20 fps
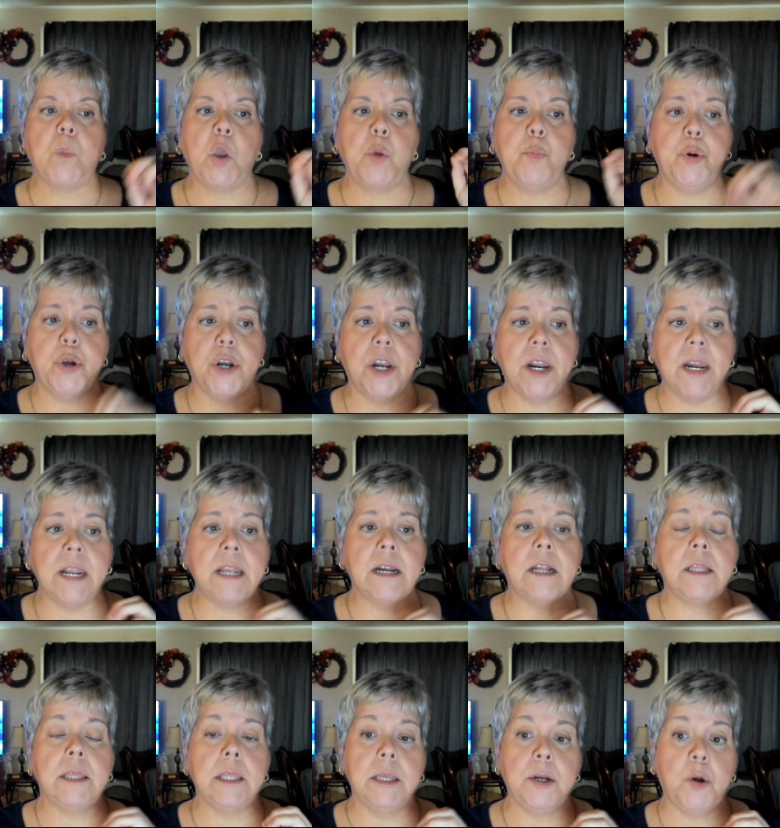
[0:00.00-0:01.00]
put it in
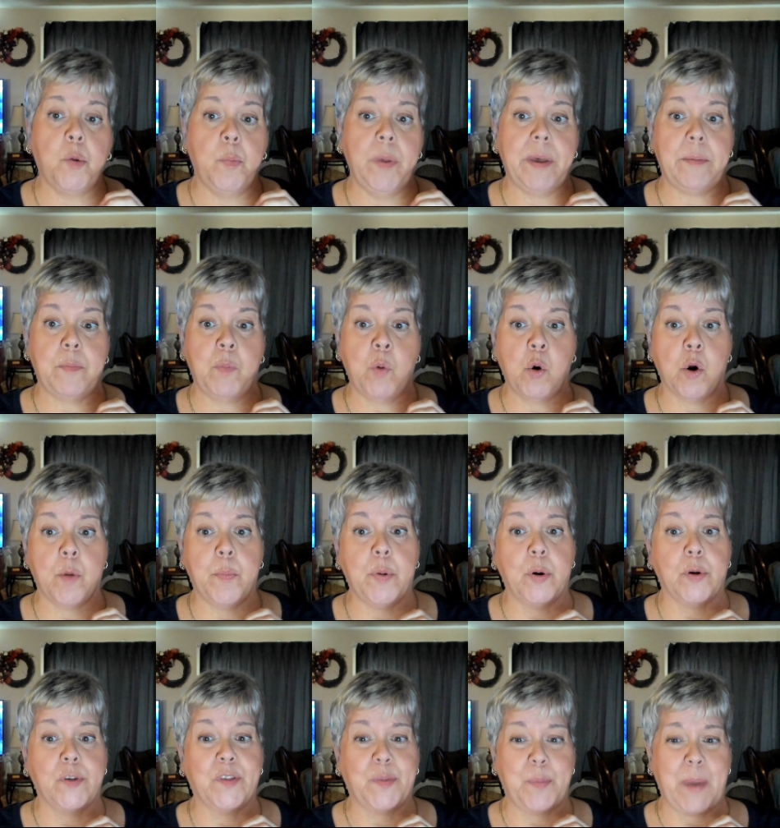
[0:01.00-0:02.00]
a little bit more
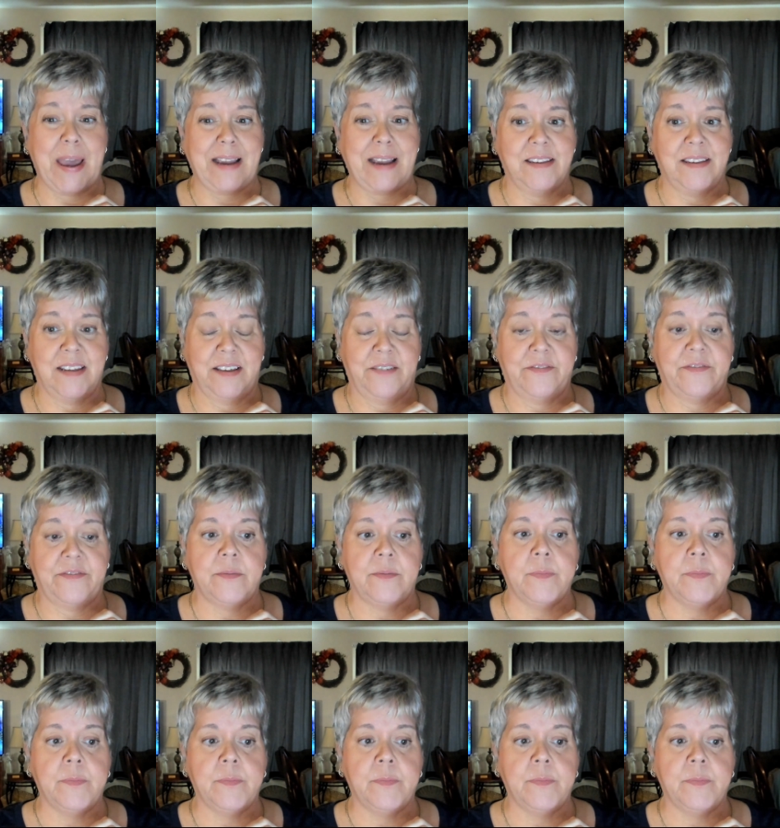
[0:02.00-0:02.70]
perspective,